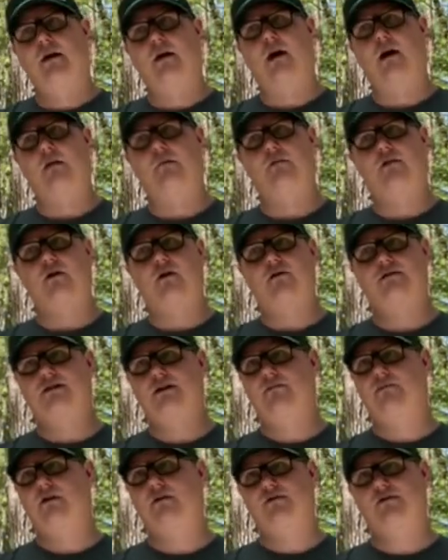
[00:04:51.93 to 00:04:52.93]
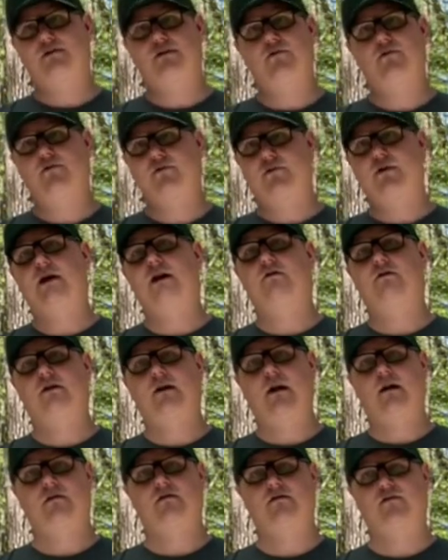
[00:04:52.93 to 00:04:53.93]
Um, there are some that are two, three hundred
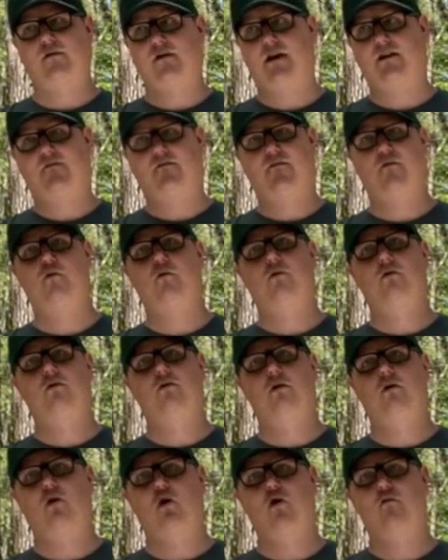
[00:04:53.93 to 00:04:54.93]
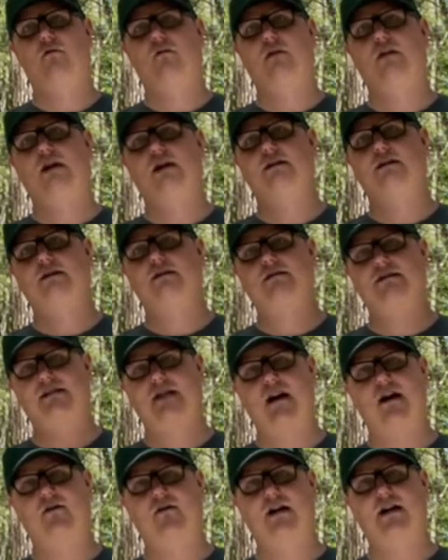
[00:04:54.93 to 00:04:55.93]
dollars for like full overlanding
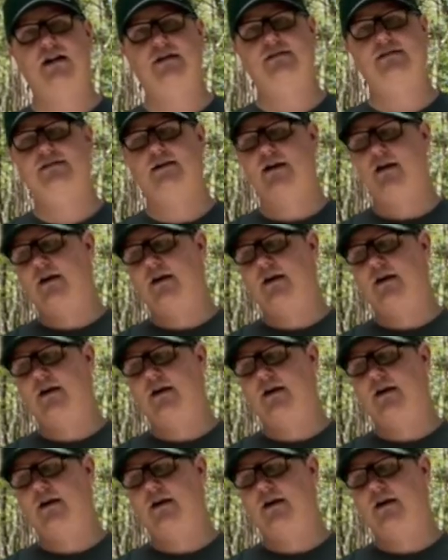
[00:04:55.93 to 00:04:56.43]
style kits